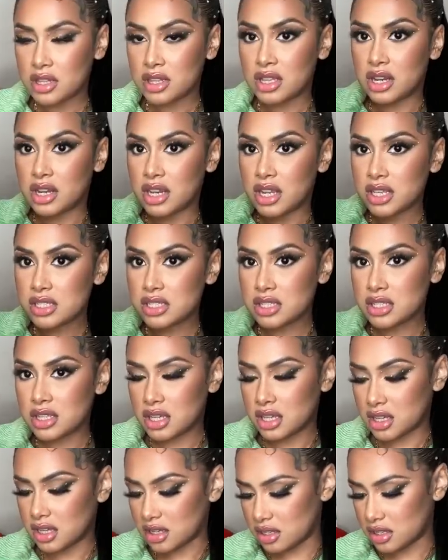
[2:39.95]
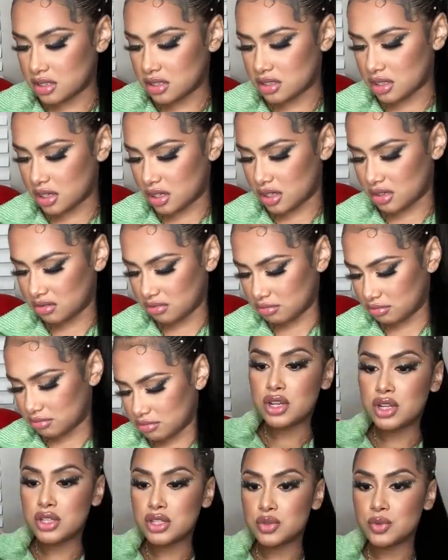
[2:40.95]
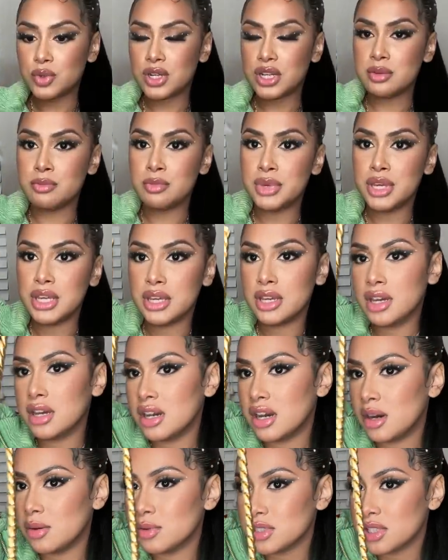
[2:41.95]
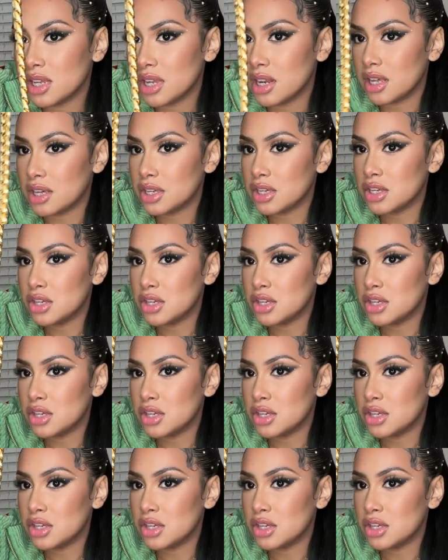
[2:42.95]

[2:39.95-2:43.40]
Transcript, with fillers: The next thing is like this really big, I would say like